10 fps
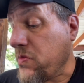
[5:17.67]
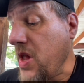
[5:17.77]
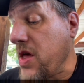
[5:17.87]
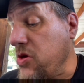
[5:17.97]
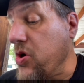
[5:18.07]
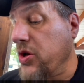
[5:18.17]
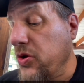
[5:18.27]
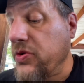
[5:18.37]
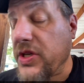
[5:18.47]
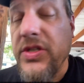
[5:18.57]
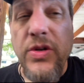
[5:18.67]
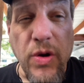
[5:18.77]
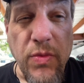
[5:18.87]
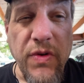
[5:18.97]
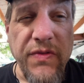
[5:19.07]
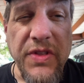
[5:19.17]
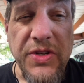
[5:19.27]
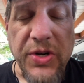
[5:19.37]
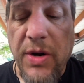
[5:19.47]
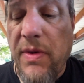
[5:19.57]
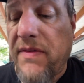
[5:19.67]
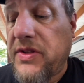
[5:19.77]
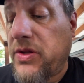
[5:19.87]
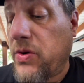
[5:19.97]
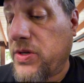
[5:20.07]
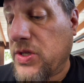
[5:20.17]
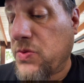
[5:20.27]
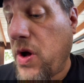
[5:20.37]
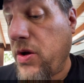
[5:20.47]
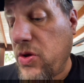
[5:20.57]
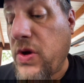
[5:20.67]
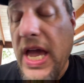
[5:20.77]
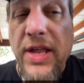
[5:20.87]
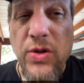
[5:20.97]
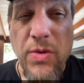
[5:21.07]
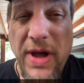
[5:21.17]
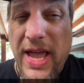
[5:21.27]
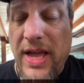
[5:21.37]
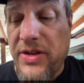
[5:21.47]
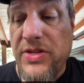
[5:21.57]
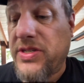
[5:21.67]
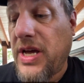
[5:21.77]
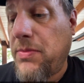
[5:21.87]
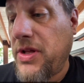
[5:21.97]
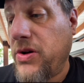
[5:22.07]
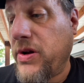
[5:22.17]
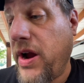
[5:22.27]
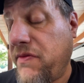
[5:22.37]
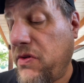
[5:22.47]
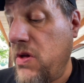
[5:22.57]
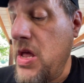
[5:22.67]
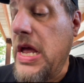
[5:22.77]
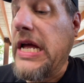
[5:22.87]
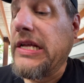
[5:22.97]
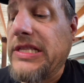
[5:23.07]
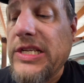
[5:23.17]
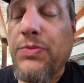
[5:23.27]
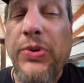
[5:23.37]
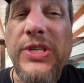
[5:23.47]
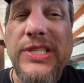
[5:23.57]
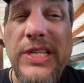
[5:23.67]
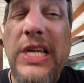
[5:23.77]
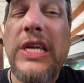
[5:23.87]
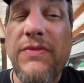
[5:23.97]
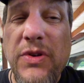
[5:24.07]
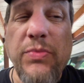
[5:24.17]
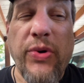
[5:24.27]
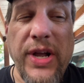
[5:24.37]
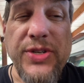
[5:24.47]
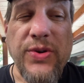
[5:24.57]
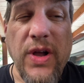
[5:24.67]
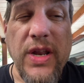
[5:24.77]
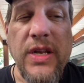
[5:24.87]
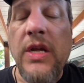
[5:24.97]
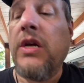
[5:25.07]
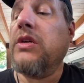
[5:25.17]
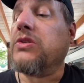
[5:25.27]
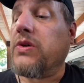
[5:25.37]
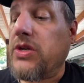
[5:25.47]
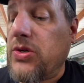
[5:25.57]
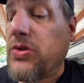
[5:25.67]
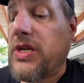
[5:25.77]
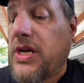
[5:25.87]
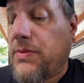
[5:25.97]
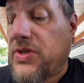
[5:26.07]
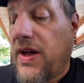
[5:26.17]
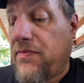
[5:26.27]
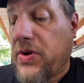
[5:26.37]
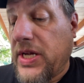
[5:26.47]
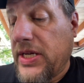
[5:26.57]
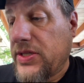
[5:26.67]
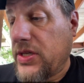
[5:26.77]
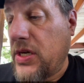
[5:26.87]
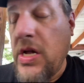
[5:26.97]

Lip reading: you can use these to remove the trim off the doors as well. You can do it by hand, you just got to be a little careful. This puts an even pressure on it, so it usually comes off pretty easily.